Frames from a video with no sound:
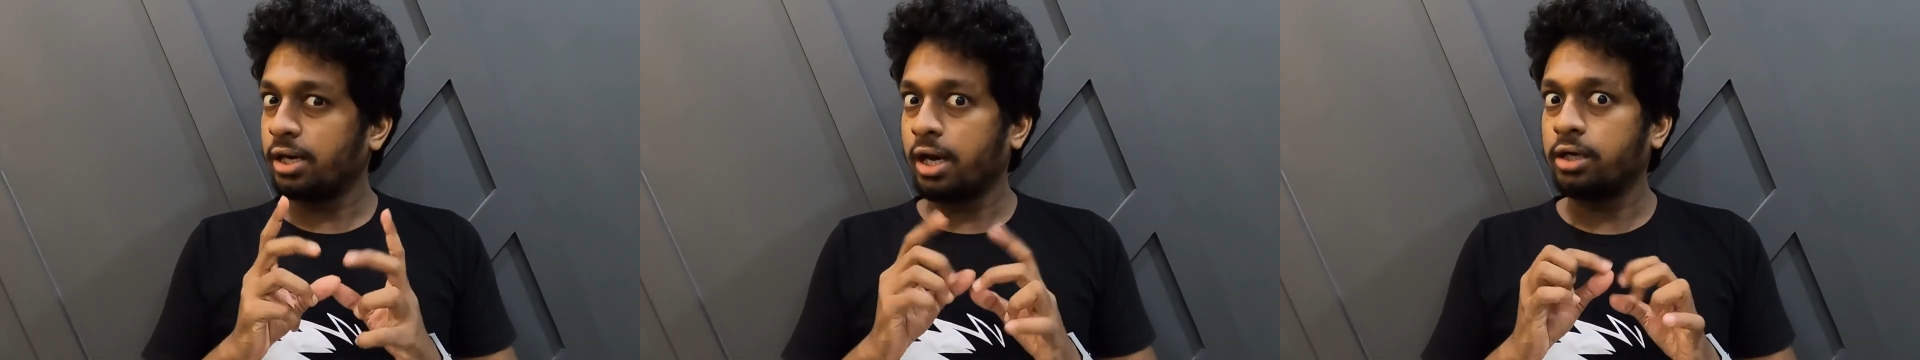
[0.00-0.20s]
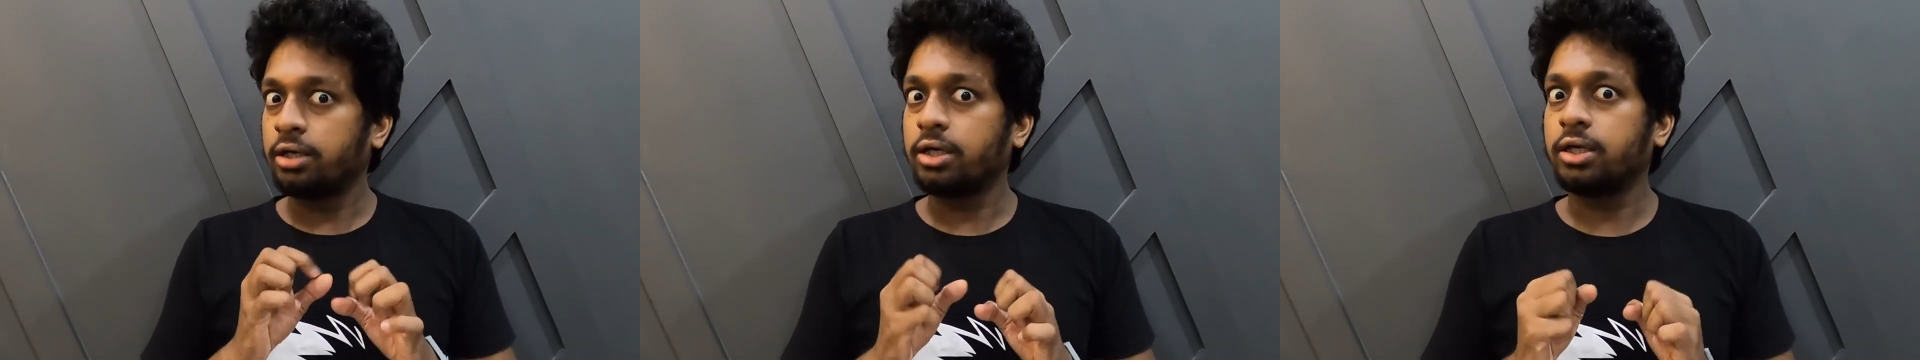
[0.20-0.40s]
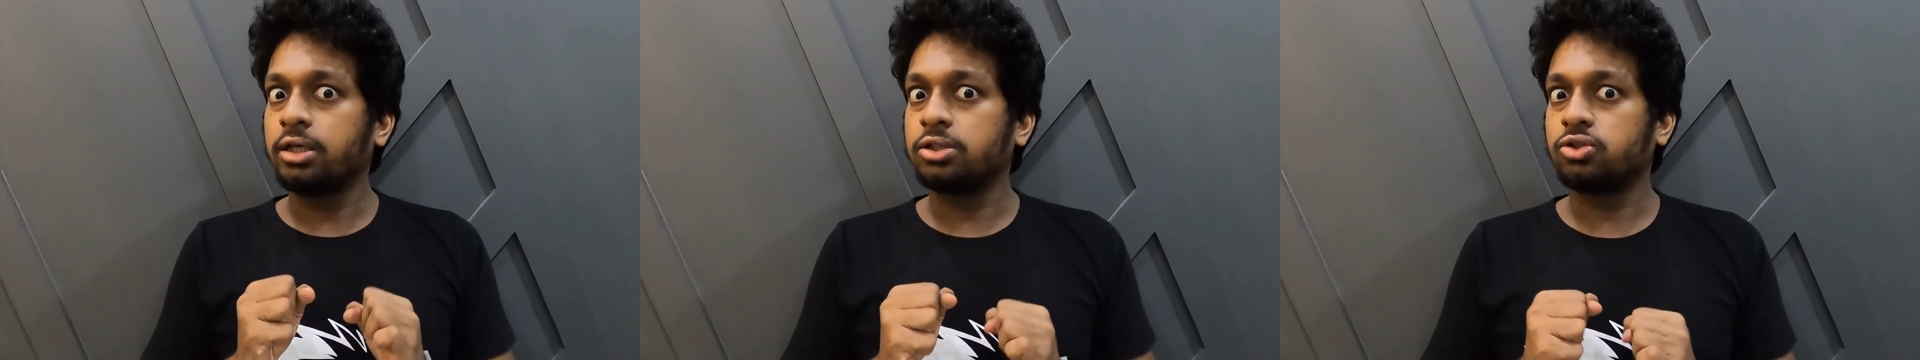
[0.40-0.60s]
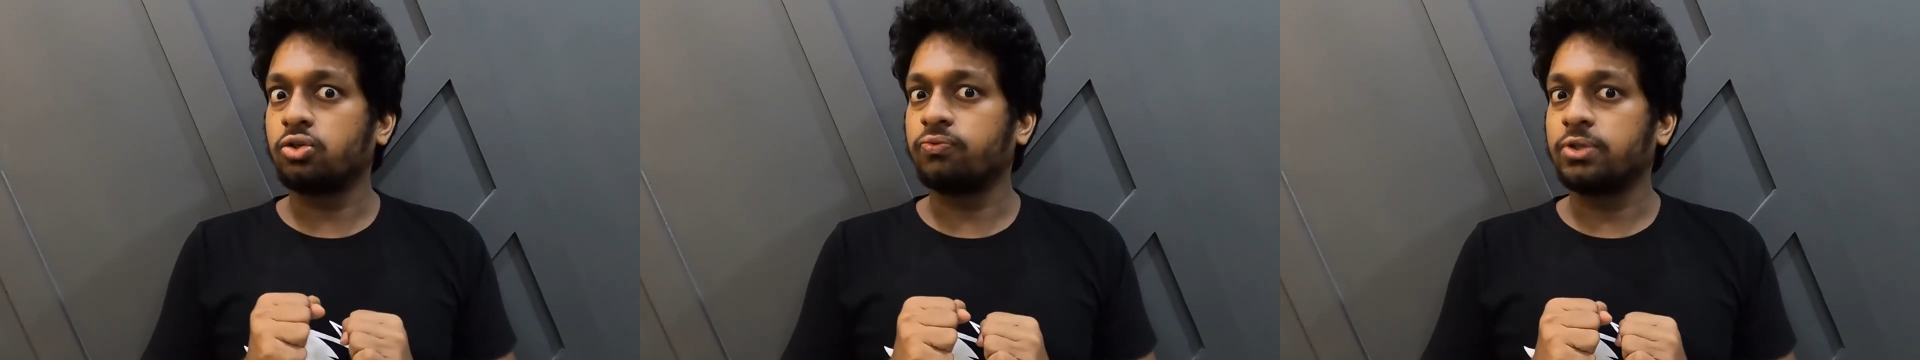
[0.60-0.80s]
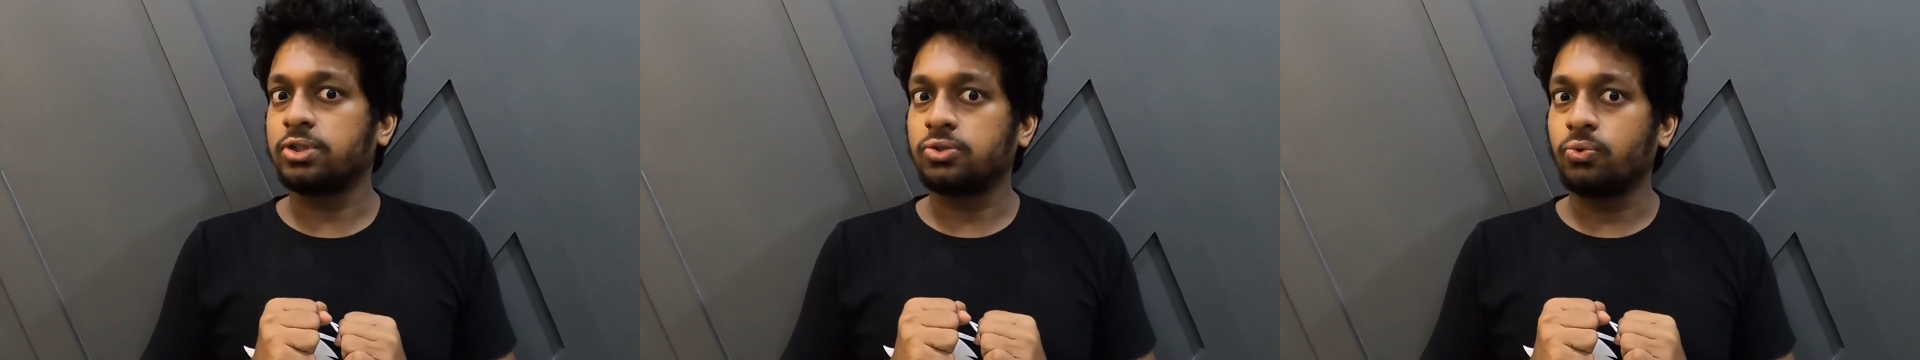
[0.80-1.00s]
antagonist
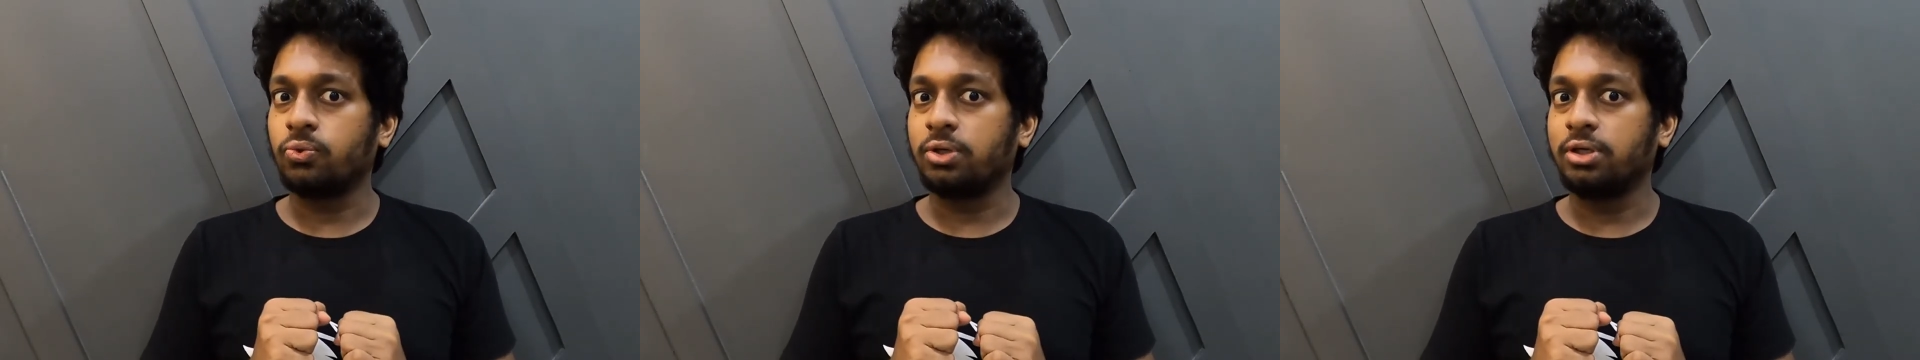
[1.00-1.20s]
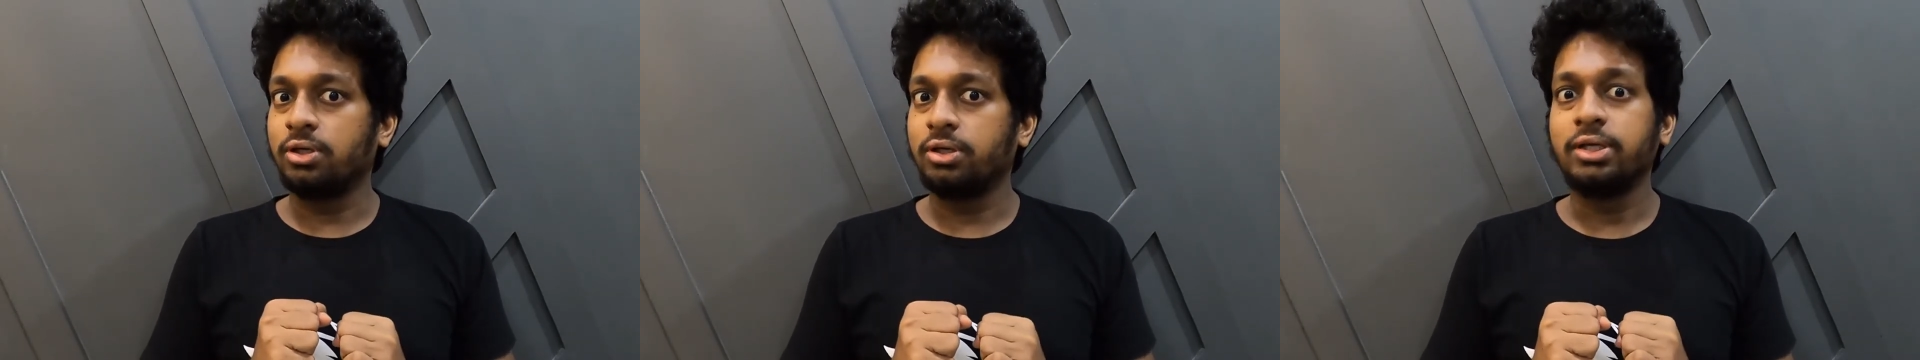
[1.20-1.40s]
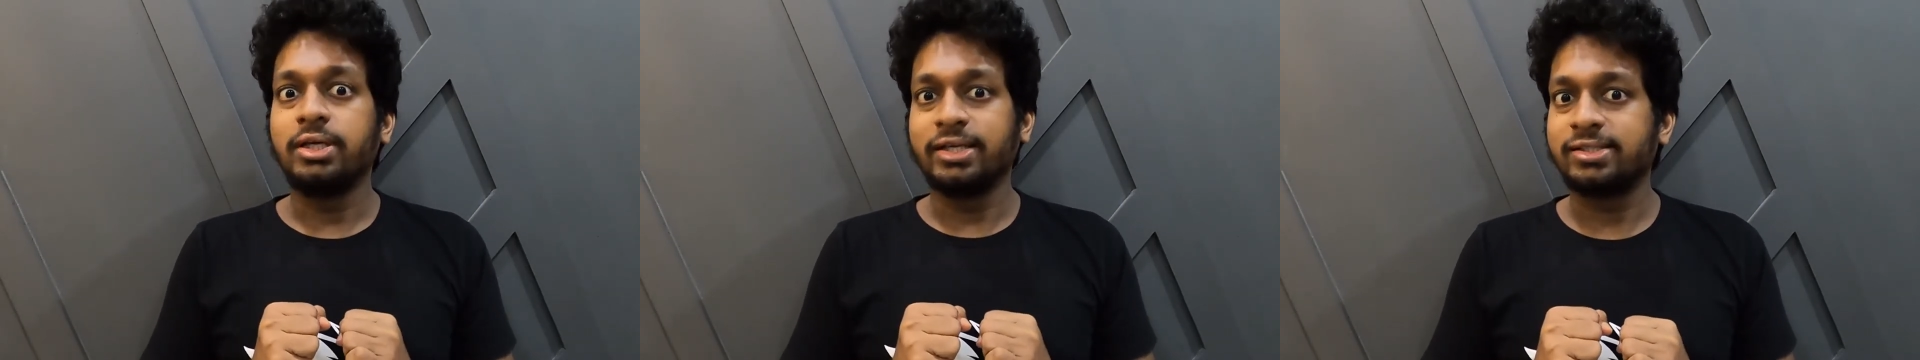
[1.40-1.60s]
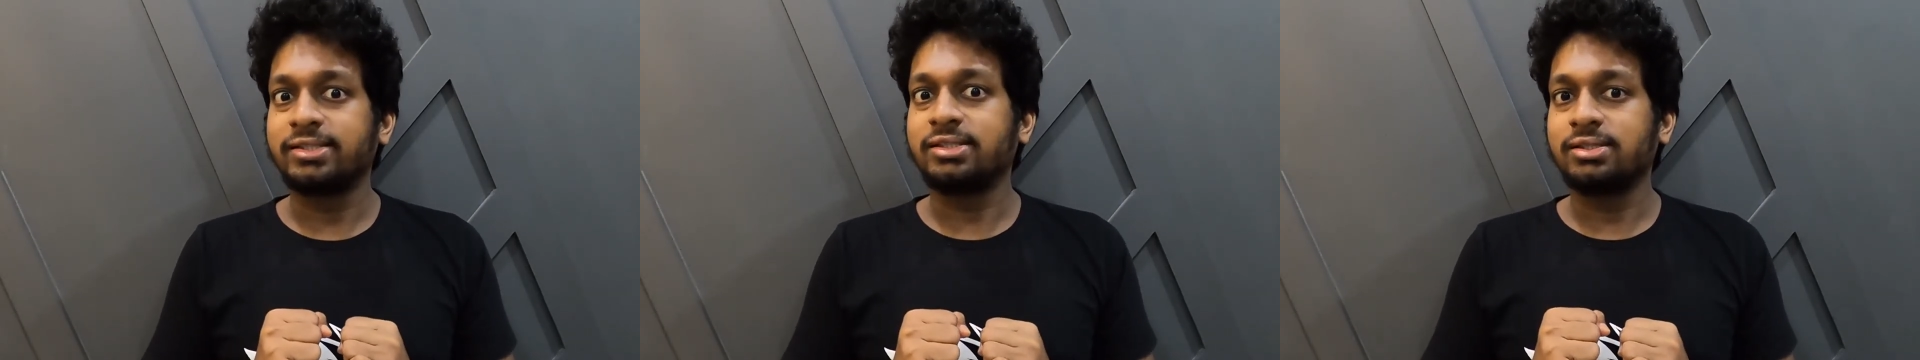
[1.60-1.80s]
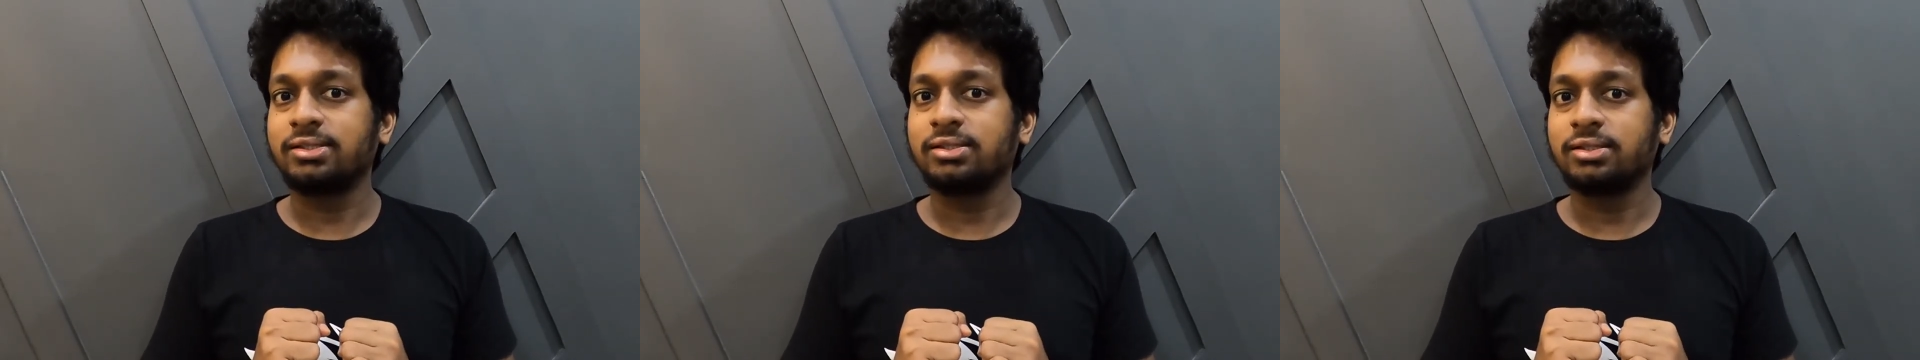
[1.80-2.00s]
of the story.
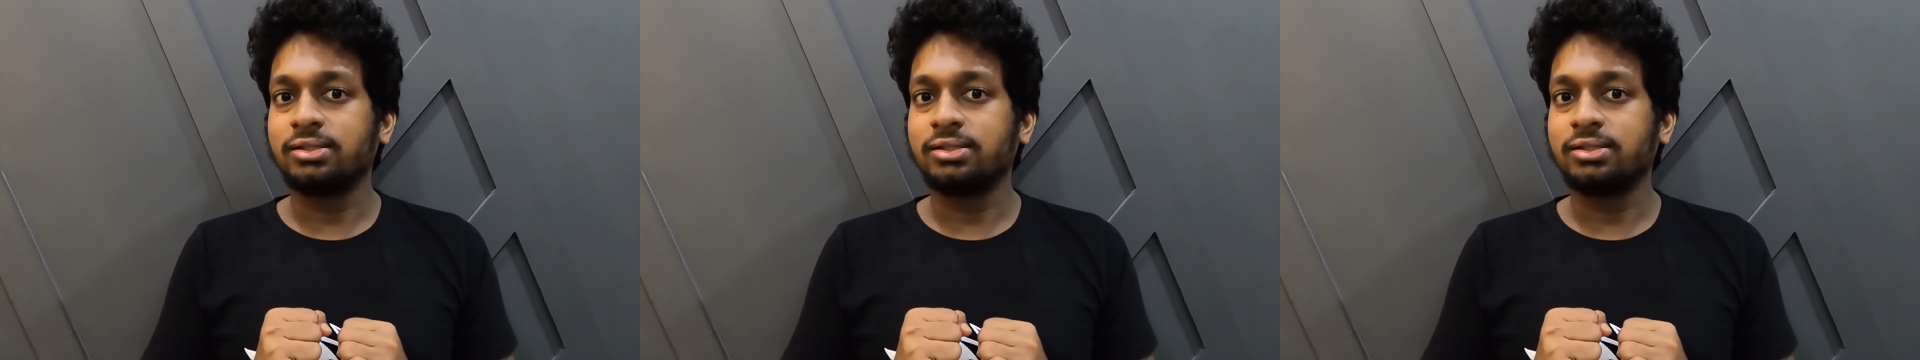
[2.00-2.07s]
Yes.